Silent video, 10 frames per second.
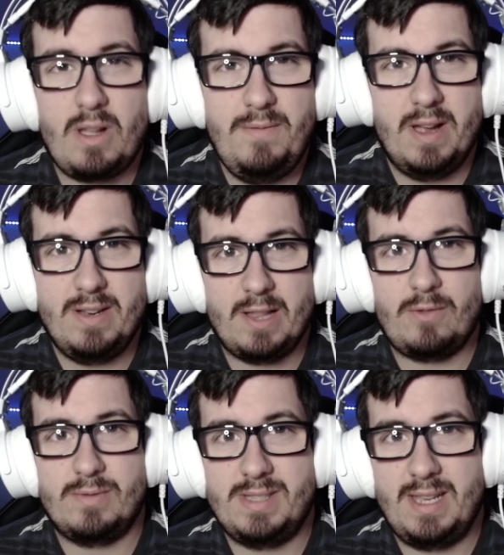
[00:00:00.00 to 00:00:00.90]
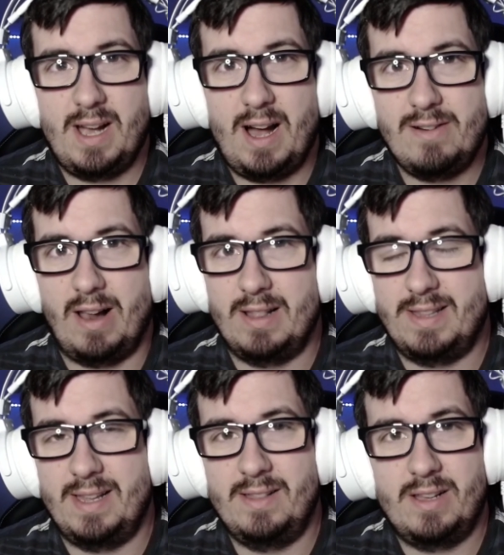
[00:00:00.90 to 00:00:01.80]
We are yet to see Harald
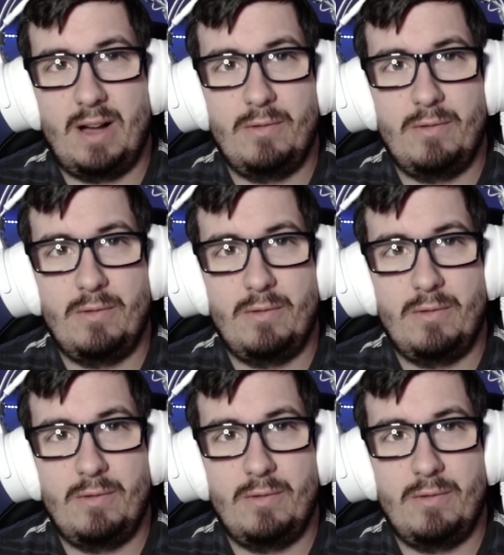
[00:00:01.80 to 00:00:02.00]
and how